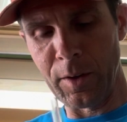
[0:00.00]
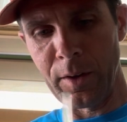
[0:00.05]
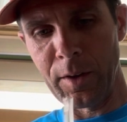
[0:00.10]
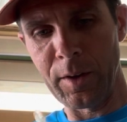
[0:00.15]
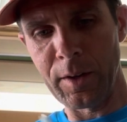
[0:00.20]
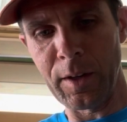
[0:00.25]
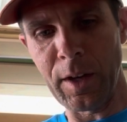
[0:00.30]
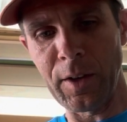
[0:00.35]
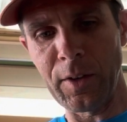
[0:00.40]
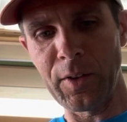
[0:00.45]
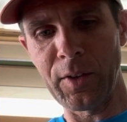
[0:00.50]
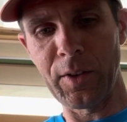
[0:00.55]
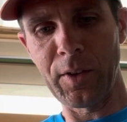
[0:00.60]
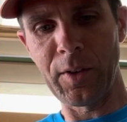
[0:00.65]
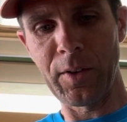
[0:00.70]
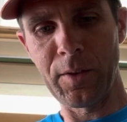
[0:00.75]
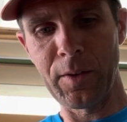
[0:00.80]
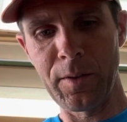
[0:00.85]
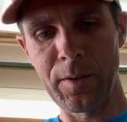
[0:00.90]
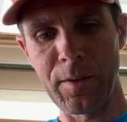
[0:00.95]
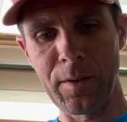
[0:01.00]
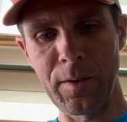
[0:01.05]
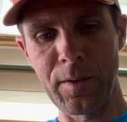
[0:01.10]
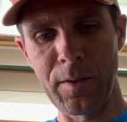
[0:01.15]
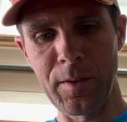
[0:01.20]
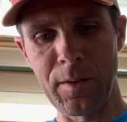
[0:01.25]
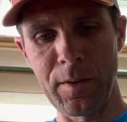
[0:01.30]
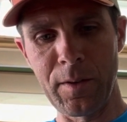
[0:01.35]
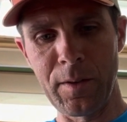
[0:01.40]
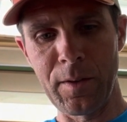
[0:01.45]
nice
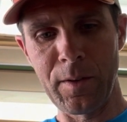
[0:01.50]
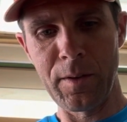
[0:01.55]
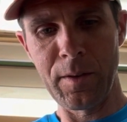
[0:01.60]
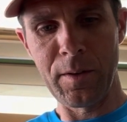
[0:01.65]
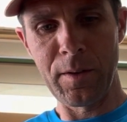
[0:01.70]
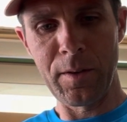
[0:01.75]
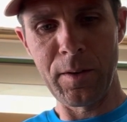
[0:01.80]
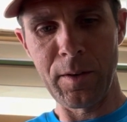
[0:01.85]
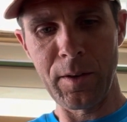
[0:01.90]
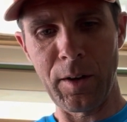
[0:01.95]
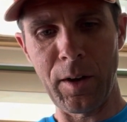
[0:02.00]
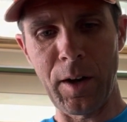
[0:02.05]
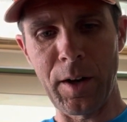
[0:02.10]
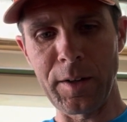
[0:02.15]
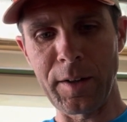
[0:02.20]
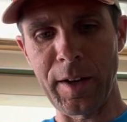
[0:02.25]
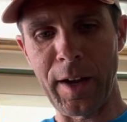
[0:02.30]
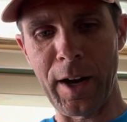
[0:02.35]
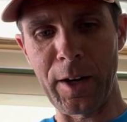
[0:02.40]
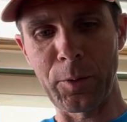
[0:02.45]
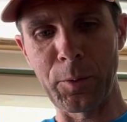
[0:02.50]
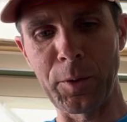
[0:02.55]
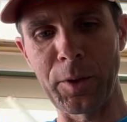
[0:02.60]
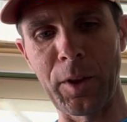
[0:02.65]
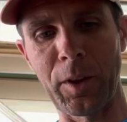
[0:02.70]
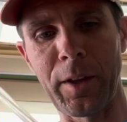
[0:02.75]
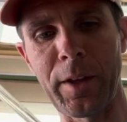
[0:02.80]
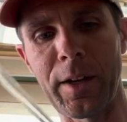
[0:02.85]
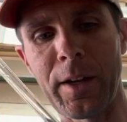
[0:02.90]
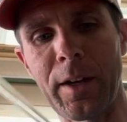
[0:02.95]
contact with the
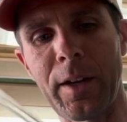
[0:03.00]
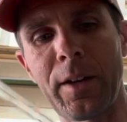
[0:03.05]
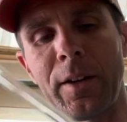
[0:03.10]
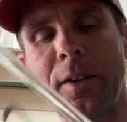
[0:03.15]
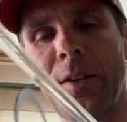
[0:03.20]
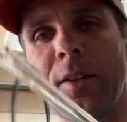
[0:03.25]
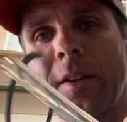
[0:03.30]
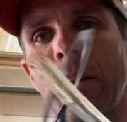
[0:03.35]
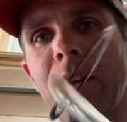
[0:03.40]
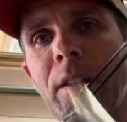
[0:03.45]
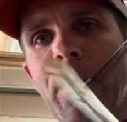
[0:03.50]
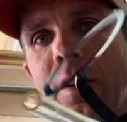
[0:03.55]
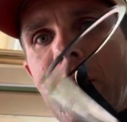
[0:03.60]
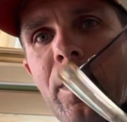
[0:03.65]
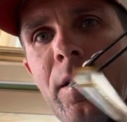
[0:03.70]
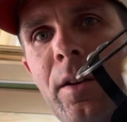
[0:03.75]
lid, see?